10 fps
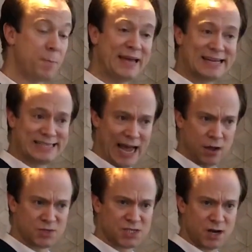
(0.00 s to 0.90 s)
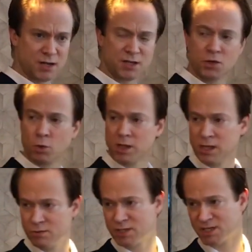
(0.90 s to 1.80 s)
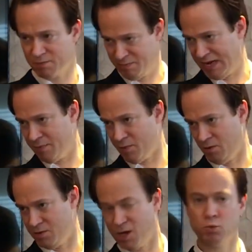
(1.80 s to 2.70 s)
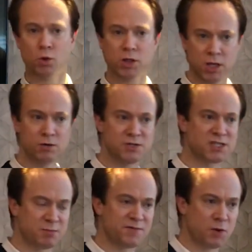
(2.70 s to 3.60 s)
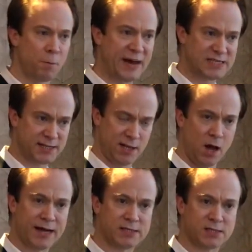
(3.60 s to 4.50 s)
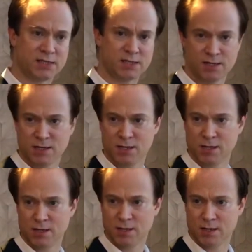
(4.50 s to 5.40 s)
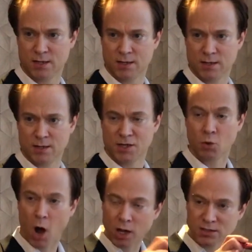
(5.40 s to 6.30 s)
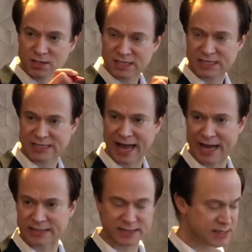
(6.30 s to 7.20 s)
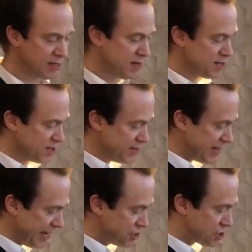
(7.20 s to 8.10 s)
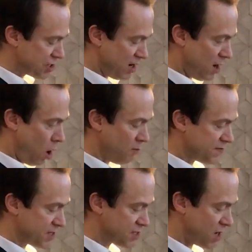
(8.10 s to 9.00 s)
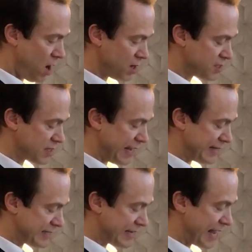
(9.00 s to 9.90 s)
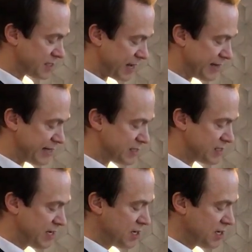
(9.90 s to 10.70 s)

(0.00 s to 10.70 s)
be a downturn. You will lose some people. You will lose some of your best clients. You understand the nature of the task, and it's